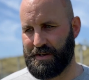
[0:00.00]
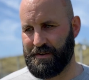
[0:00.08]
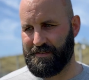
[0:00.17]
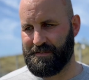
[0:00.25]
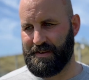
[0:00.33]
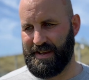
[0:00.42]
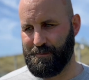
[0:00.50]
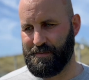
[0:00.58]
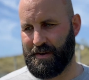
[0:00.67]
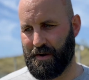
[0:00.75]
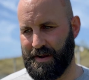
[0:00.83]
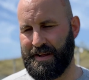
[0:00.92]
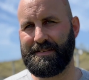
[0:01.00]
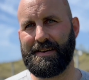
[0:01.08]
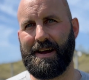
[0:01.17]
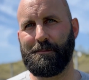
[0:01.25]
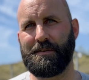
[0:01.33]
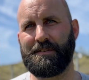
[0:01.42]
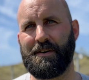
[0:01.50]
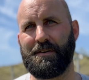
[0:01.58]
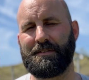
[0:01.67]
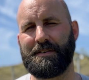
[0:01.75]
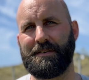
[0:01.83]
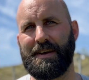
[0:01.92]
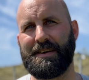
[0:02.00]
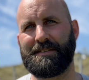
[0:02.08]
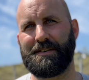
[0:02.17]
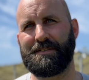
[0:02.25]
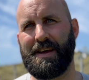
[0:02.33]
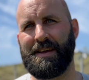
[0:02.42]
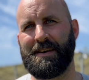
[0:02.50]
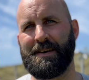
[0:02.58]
good teams going at it, hammer and tong. So yeah, it's a good day.